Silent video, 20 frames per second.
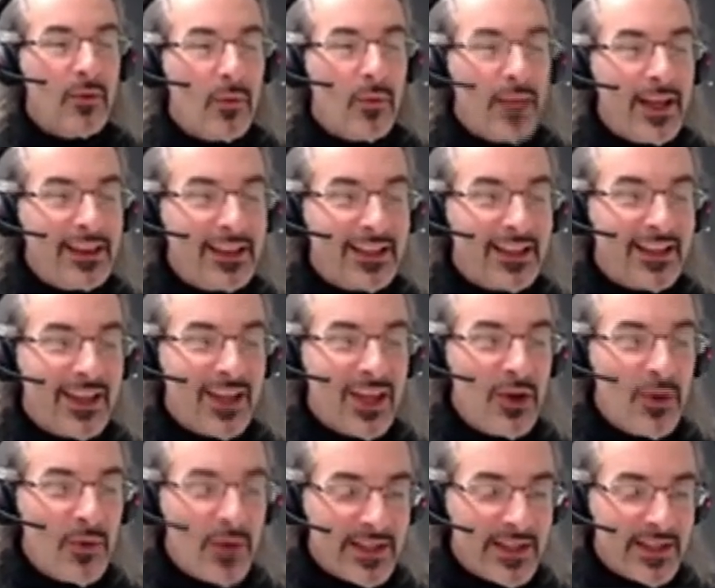When
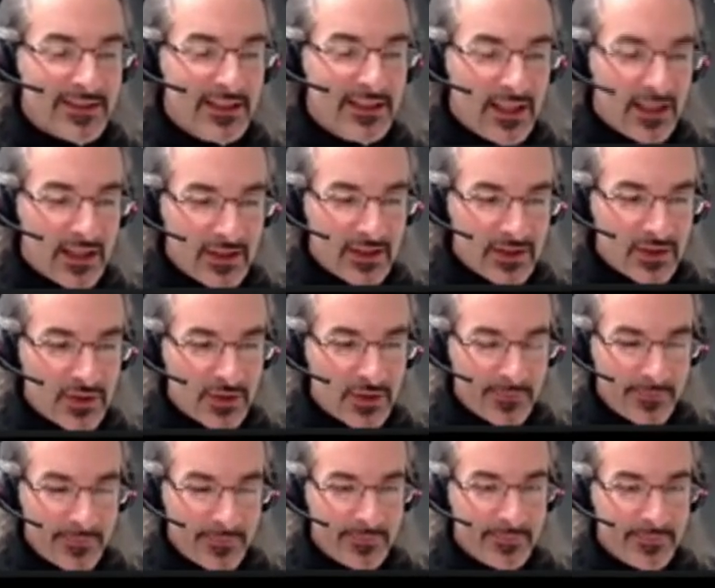Q is large,
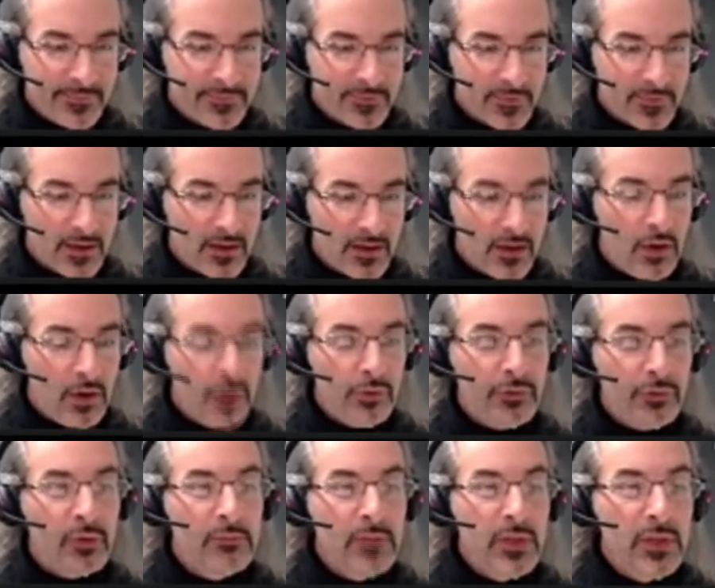
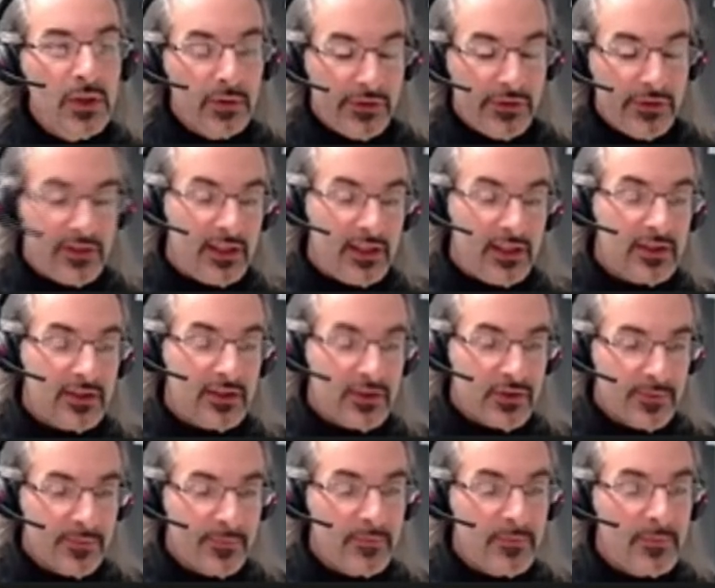also mu is
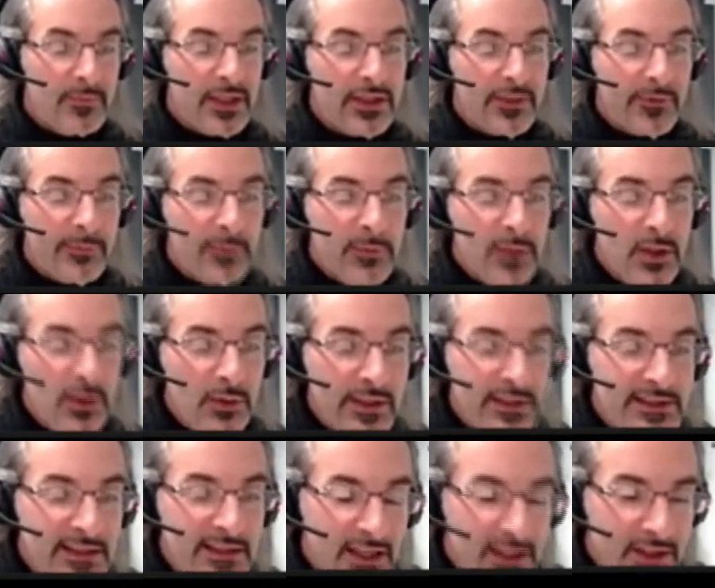large. But if mu
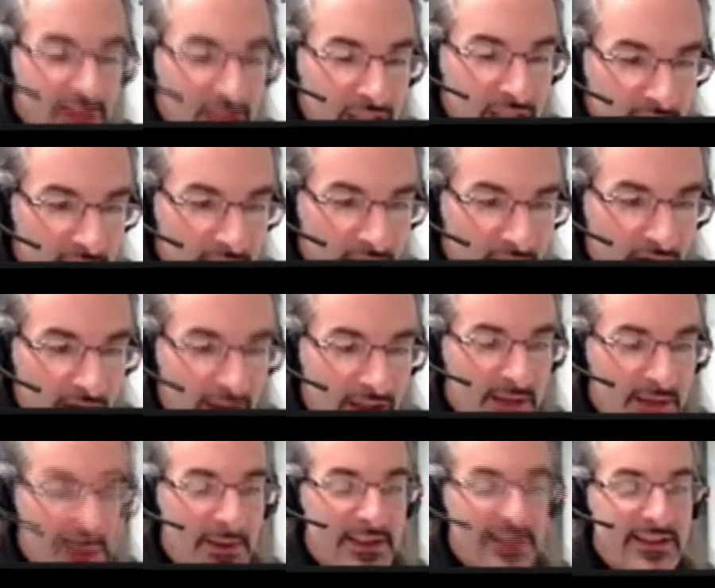is large here,
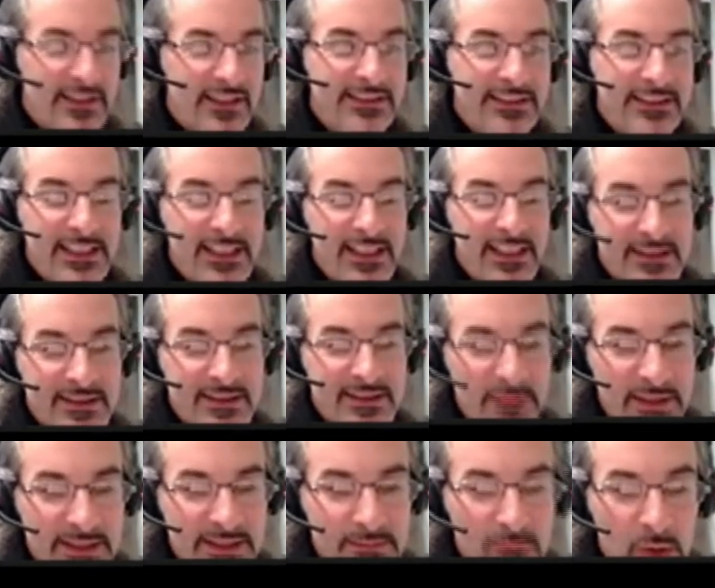it means that t has
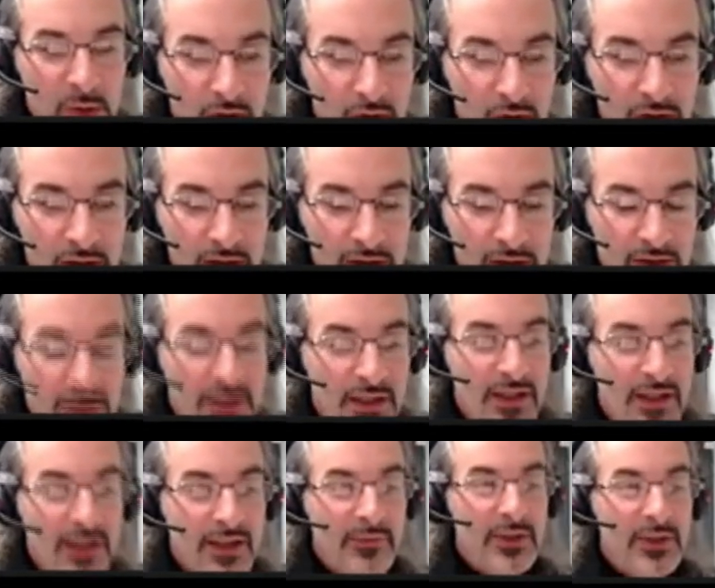to be small,
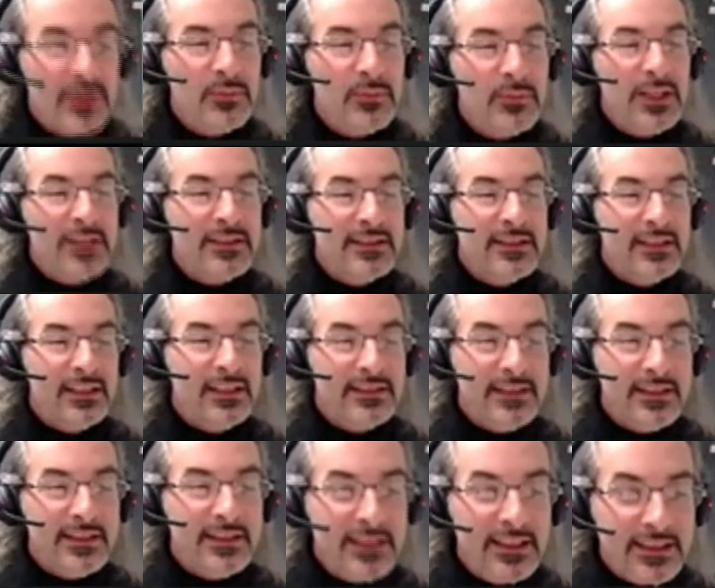which means that
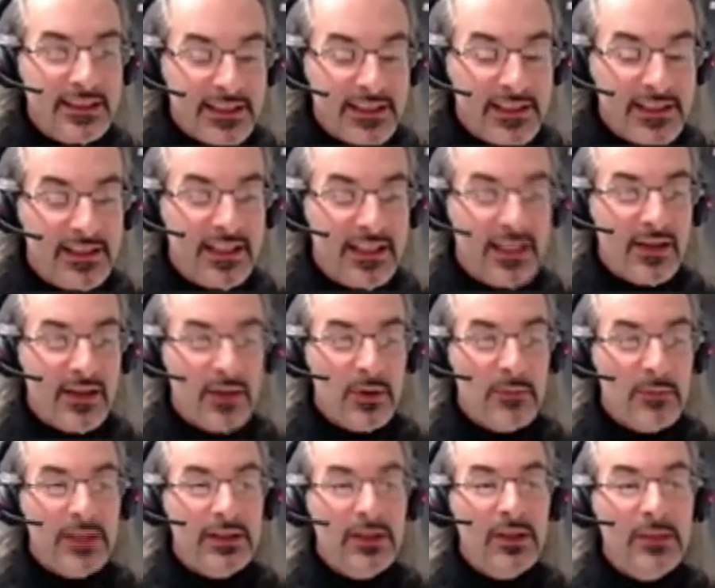this integral here
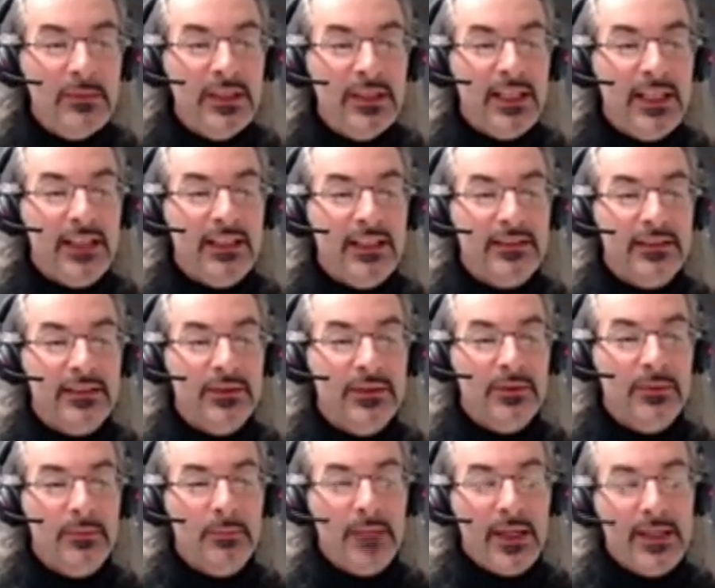will be dominated
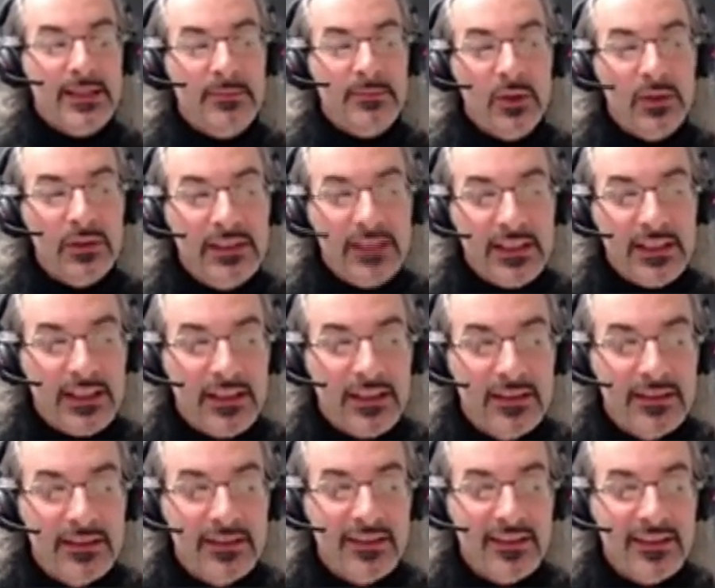by small t.
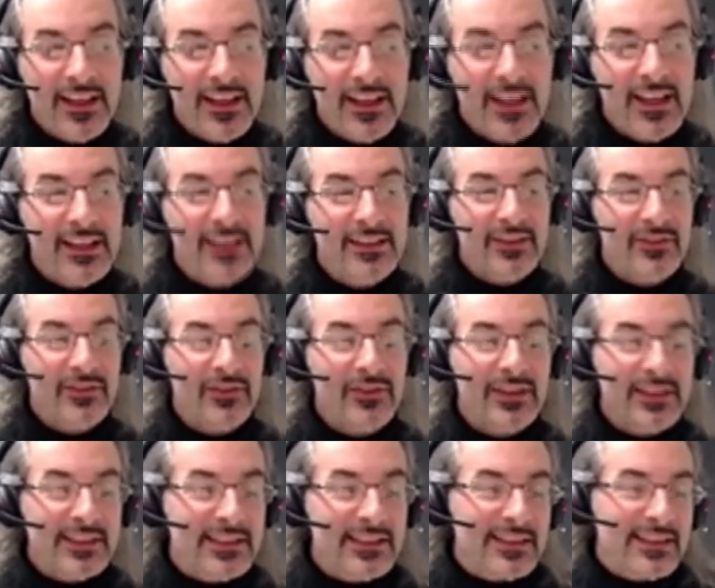And
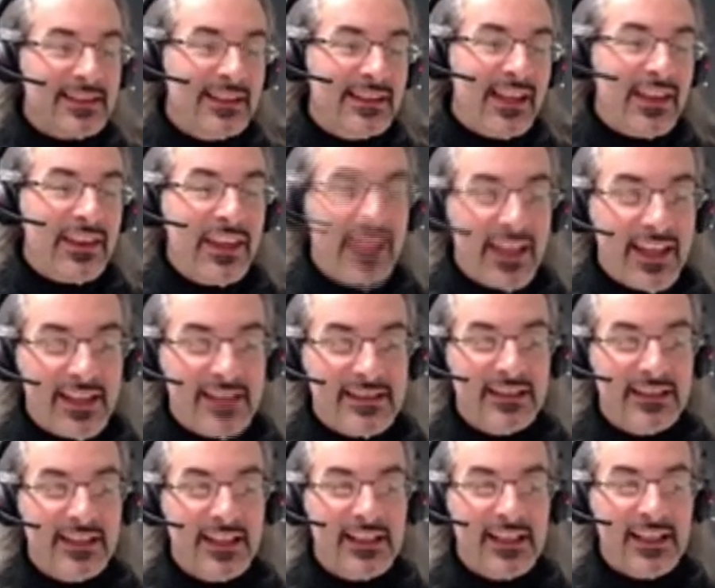this is nothing
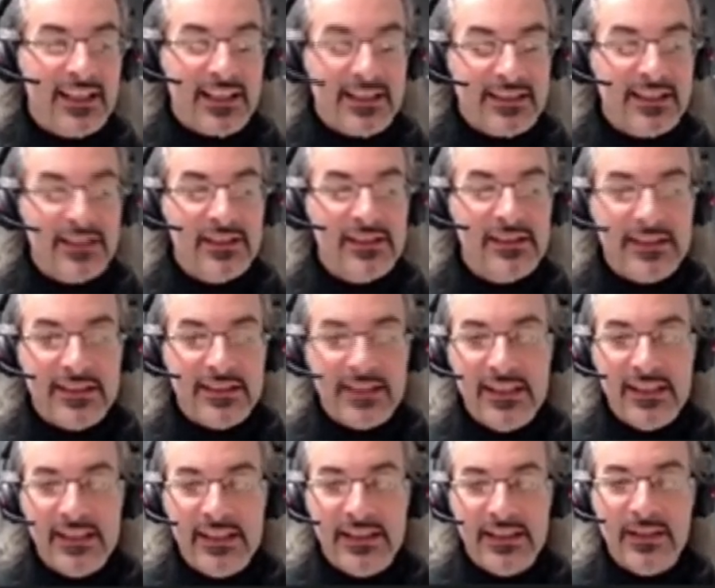else than the classical
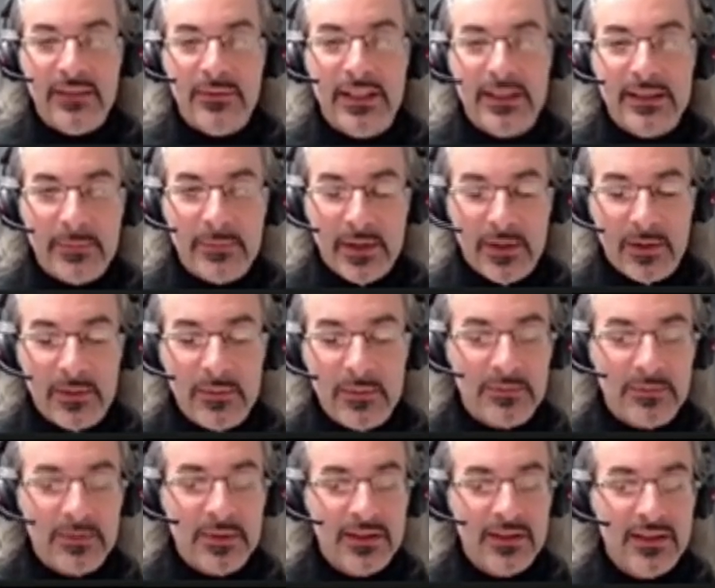Seeley-DeWitt
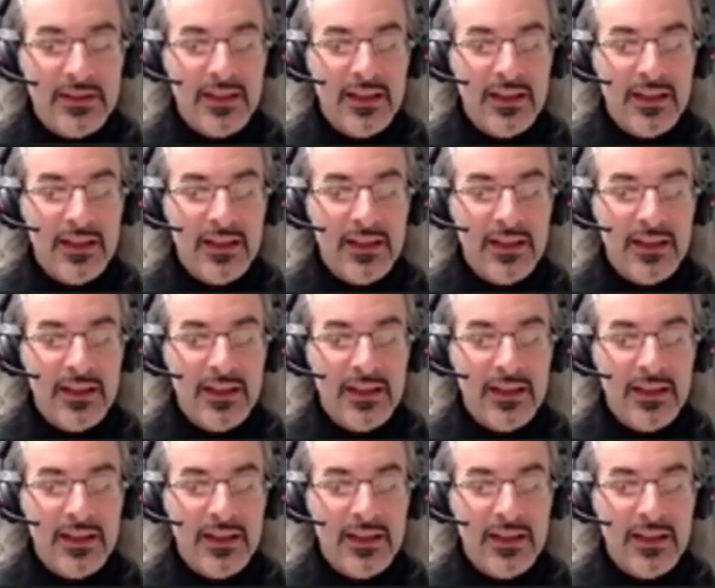problem.